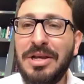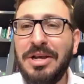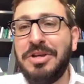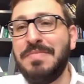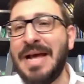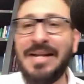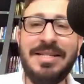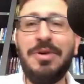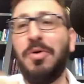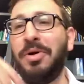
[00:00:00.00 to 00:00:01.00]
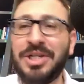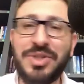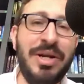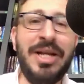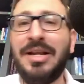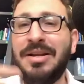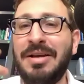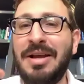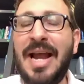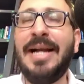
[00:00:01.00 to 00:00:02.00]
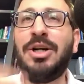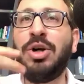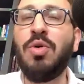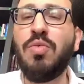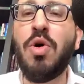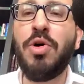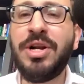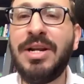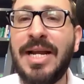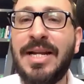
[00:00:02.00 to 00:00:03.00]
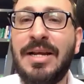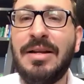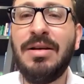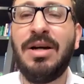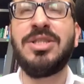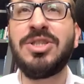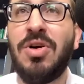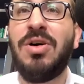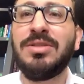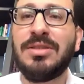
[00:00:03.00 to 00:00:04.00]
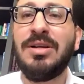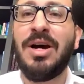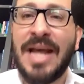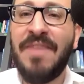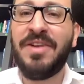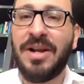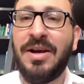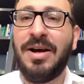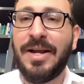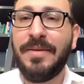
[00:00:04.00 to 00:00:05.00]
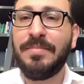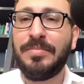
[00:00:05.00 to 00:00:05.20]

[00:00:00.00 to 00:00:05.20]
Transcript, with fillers: Humanity orchestrated a coordinated assault on heaven on high.